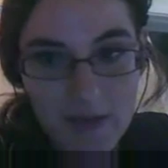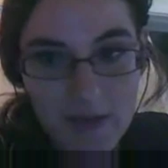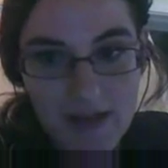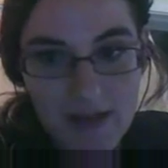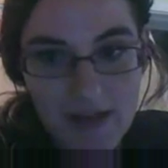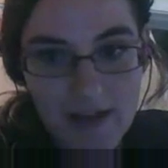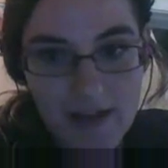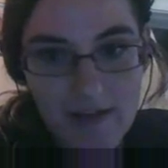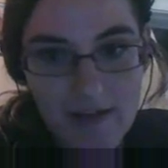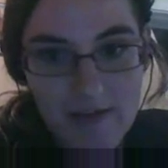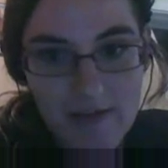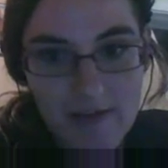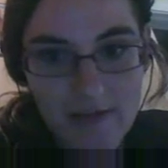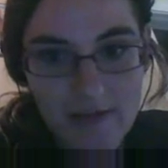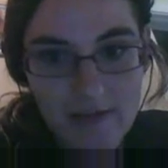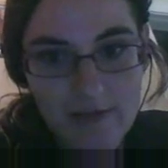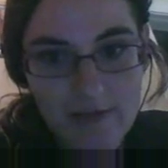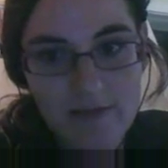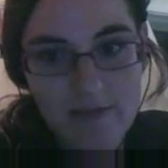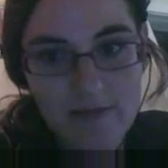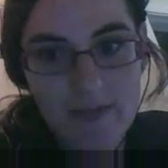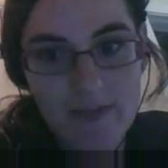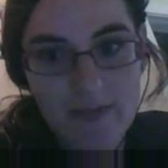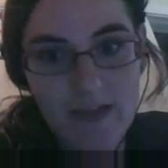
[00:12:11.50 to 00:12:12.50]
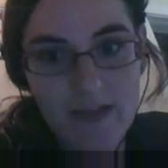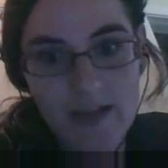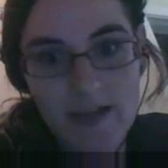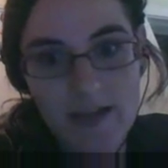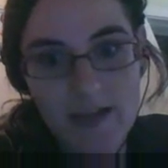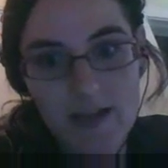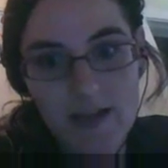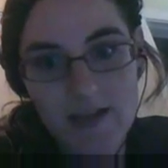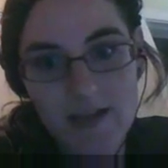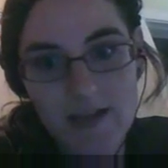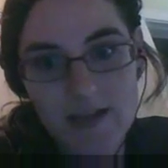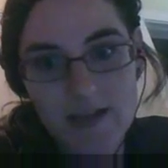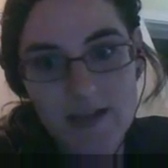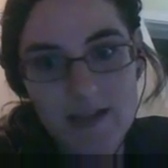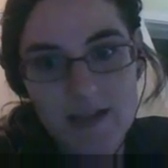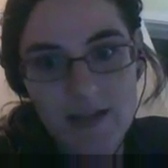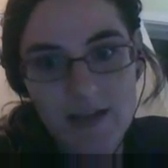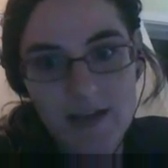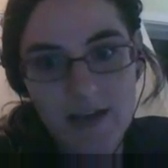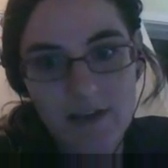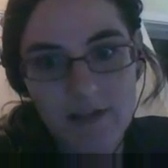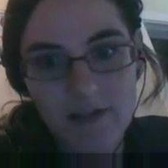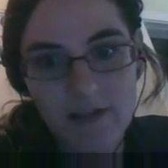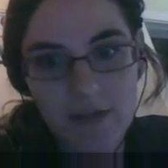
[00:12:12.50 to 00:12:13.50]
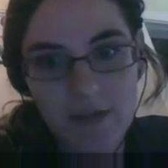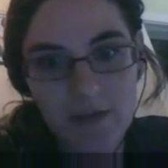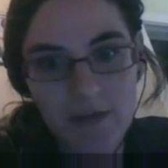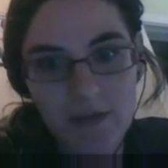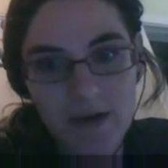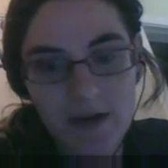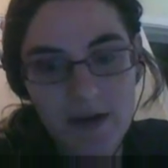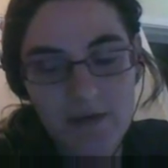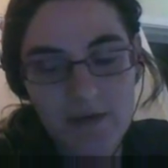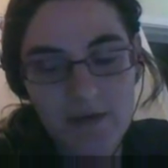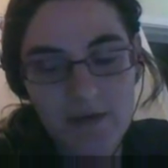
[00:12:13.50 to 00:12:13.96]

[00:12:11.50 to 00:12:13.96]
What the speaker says: be negative. So that would be why we